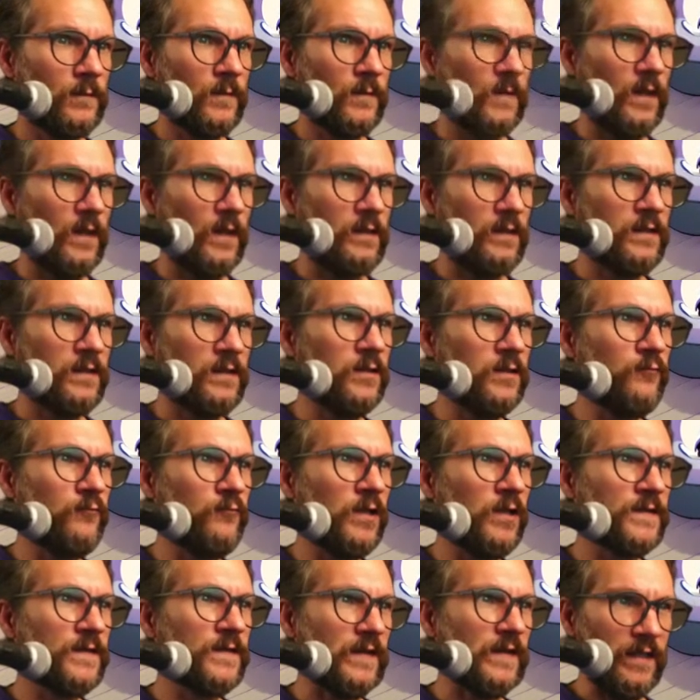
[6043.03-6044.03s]
and he
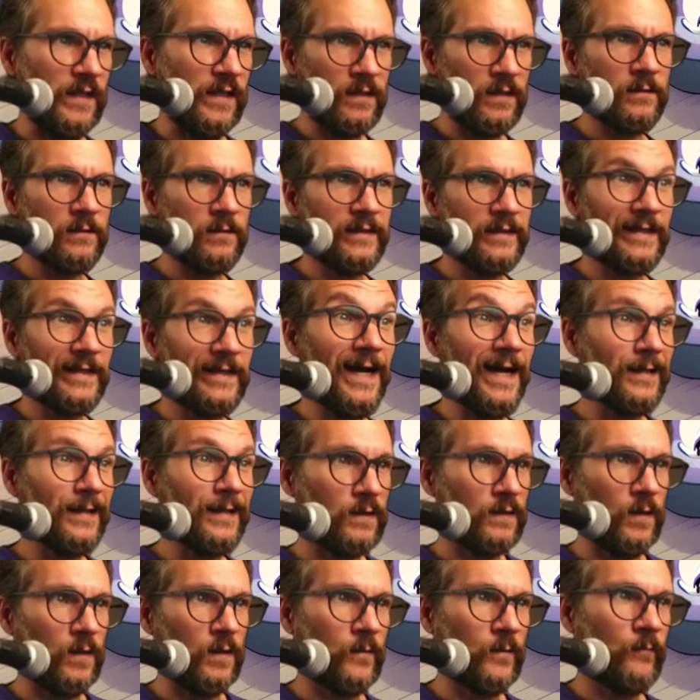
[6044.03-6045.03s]
wants in
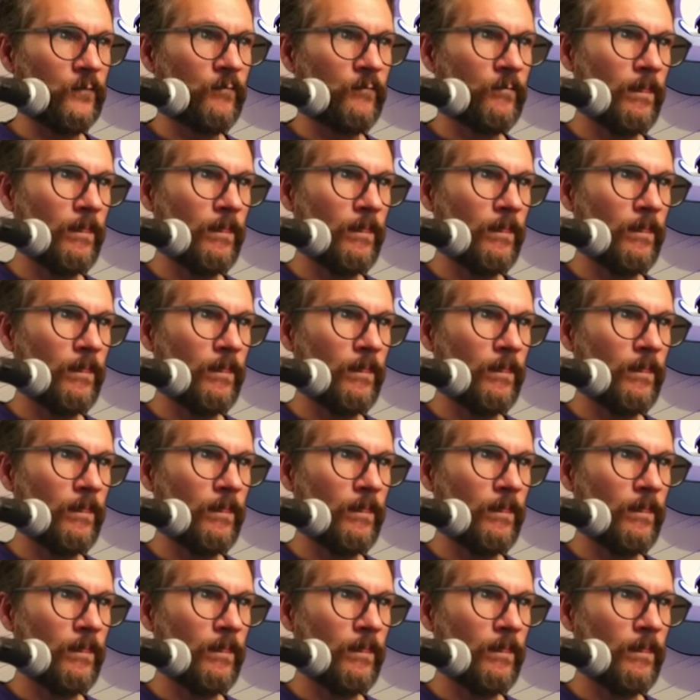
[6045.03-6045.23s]
legato